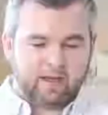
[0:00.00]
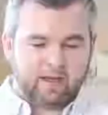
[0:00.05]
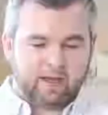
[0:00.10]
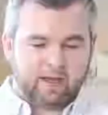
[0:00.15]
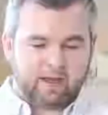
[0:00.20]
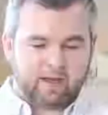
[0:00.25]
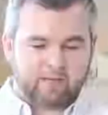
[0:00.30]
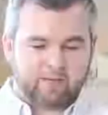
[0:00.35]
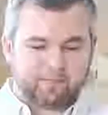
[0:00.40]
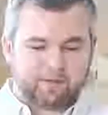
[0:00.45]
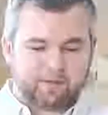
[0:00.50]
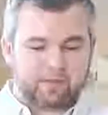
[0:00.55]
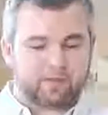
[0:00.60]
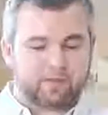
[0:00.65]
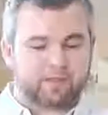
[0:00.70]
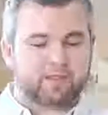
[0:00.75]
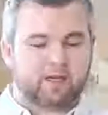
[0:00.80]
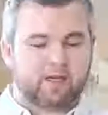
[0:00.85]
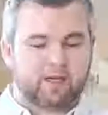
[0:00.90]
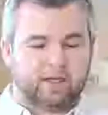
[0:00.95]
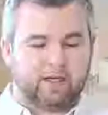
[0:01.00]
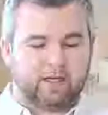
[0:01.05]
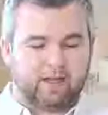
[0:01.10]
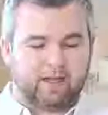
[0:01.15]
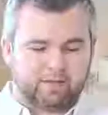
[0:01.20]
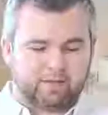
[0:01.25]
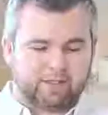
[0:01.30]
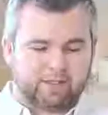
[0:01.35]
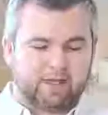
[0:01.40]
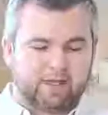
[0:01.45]
So just to kind of
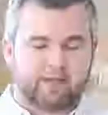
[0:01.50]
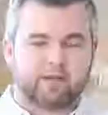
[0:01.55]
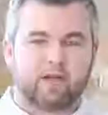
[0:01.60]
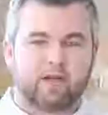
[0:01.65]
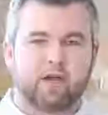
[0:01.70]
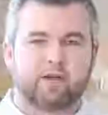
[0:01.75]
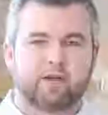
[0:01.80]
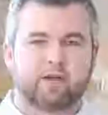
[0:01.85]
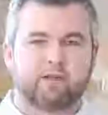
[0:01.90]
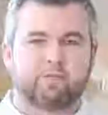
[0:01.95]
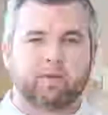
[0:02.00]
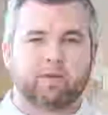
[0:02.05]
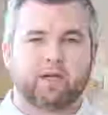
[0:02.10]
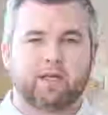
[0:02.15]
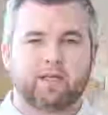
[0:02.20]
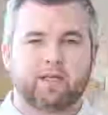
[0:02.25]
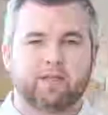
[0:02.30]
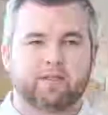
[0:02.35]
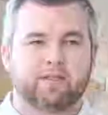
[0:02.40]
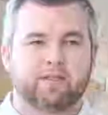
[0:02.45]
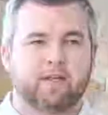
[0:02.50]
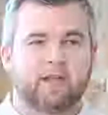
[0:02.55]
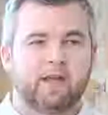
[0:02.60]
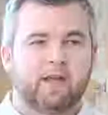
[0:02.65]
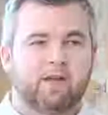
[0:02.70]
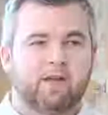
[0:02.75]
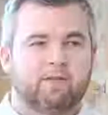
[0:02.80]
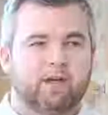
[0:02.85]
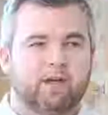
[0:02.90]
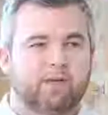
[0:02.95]
level set, cognitive bias,
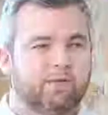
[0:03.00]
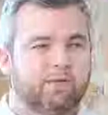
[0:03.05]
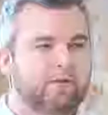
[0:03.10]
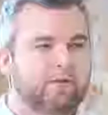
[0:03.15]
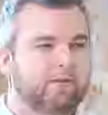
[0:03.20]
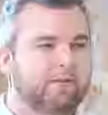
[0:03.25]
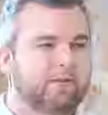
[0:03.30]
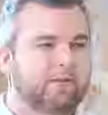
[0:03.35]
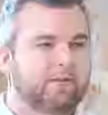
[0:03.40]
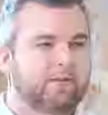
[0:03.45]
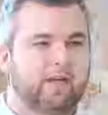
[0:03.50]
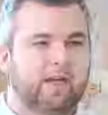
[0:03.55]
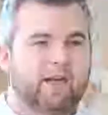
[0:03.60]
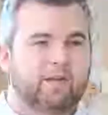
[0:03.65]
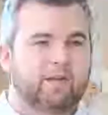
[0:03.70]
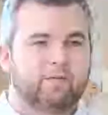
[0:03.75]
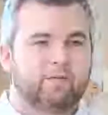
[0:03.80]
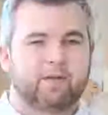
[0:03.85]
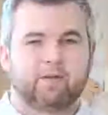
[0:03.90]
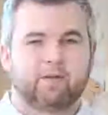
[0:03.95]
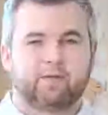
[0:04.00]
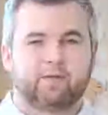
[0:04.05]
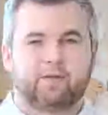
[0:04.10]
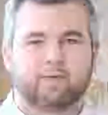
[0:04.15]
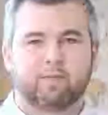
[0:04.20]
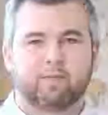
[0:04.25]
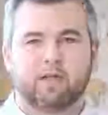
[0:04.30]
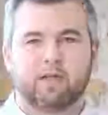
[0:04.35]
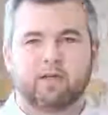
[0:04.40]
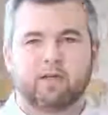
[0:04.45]
for anyone who's anyway
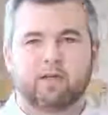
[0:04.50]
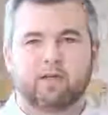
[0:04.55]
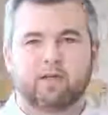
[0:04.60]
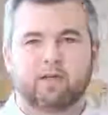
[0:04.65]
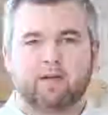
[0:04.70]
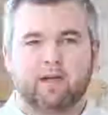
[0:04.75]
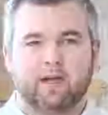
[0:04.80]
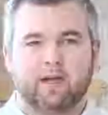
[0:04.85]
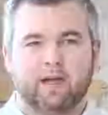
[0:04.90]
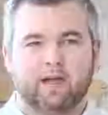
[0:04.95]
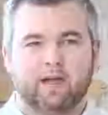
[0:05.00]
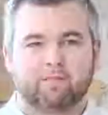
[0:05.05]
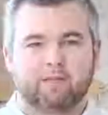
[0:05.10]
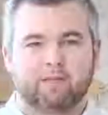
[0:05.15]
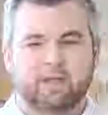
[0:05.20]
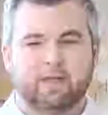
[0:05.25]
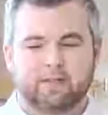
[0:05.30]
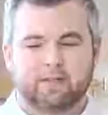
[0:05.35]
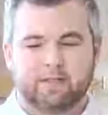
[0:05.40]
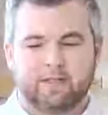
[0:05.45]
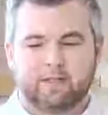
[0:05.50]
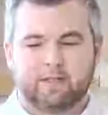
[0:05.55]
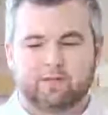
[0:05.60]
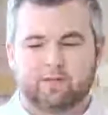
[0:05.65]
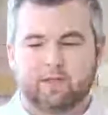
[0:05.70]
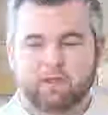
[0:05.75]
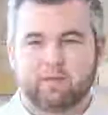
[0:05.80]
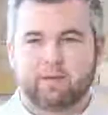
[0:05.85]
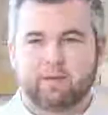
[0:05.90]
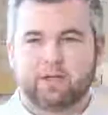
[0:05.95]
unfamiliar,
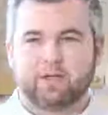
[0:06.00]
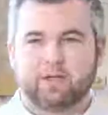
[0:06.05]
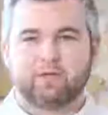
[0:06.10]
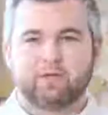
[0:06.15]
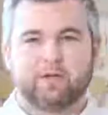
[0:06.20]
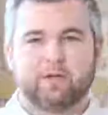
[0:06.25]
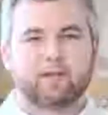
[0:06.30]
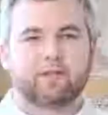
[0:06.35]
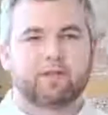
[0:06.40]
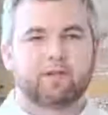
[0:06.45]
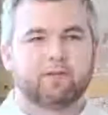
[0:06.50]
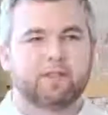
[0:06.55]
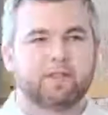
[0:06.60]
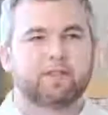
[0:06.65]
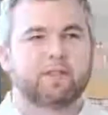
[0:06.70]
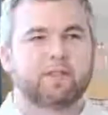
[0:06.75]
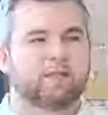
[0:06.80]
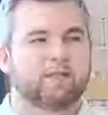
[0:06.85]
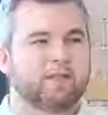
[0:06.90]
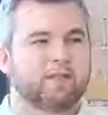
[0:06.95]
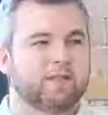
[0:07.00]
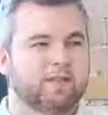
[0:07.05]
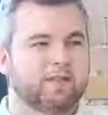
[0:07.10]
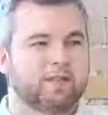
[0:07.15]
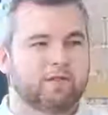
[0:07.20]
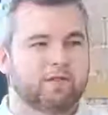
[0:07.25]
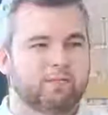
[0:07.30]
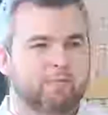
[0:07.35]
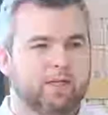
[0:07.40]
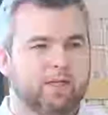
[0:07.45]
it's really about heuristics and
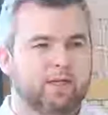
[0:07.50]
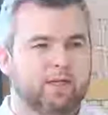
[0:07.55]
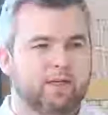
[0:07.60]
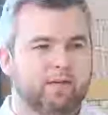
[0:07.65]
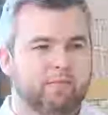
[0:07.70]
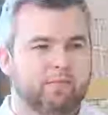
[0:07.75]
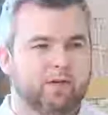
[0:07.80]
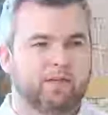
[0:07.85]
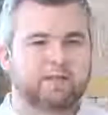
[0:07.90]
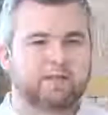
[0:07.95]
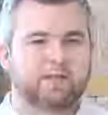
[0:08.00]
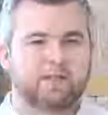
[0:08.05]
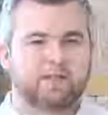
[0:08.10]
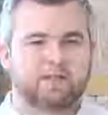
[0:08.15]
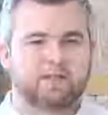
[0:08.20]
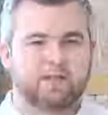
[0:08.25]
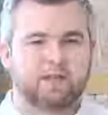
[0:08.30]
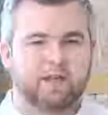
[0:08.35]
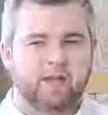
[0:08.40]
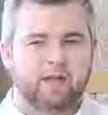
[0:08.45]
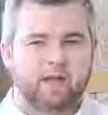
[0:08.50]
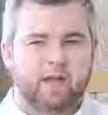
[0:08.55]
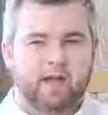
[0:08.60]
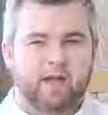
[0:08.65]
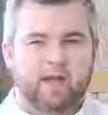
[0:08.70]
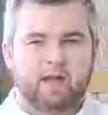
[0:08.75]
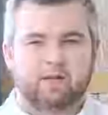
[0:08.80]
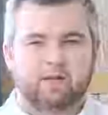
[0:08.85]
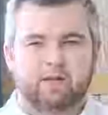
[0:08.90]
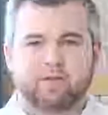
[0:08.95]
decision-making process.
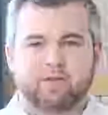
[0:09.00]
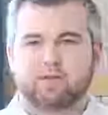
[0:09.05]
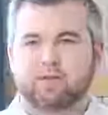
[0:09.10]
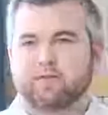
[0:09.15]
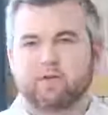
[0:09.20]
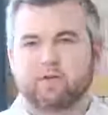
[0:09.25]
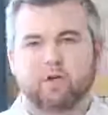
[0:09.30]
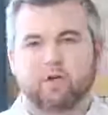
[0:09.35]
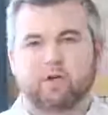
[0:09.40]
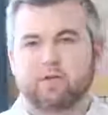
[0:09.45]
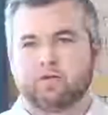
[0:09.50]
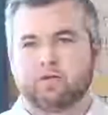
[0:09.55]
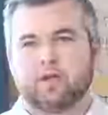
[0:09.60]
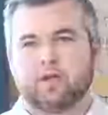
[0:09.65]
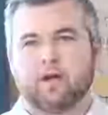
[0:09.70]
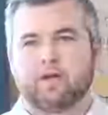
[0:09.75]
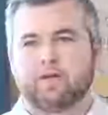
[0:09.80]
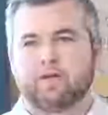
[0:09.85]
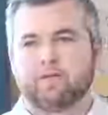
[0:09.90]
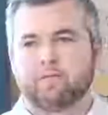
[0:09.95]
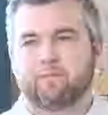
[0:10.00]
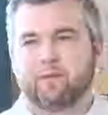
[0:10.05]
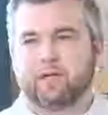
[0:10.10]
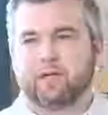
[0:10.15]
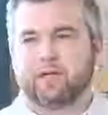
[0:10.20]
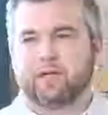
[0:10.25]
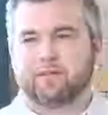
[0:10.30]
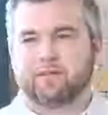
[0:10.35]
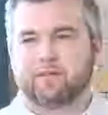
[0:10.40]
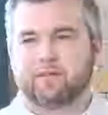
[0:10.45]
And there's over 100 cognitive
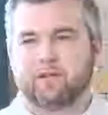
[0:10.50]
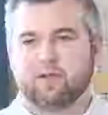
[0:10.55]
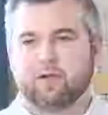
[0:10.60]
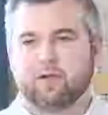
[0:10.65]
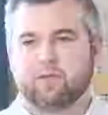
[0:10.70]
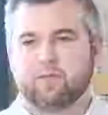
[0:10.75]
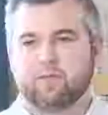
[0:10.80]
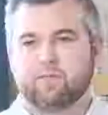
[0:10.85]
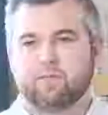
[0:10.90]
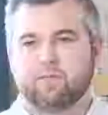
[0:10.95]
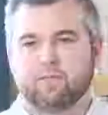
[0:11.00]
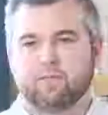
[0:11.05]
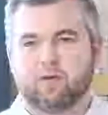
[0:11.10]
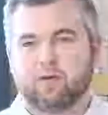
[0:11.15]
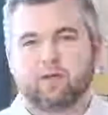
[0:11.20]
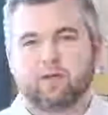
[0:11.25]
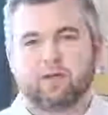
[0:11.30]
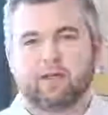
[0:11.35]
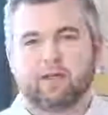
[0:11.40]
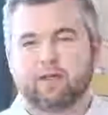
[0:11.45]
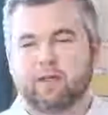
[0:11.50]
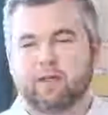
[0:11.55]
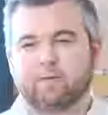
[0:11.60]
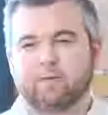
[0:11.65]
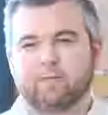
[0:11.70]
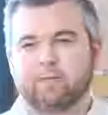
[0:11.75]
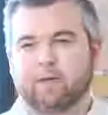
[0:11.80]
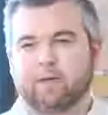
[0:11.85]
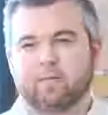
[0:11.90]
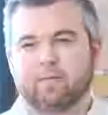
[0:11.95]
biases known currently
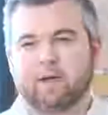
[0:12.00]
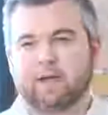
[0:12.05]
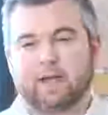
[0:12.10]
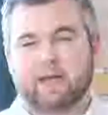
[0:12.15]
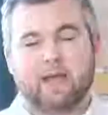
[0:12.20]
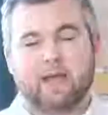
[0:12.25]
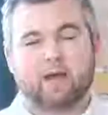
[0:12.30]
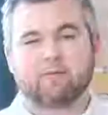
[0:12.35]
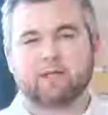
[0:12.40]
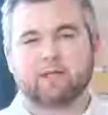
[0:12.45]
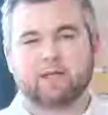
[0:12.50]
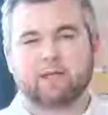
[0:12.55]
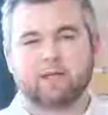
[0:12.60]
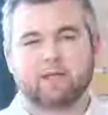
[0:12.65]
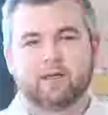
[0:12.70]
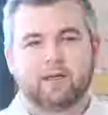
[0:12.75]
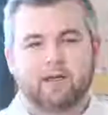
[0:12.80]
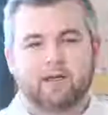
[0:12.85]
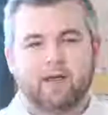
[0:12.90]
that I'm counting,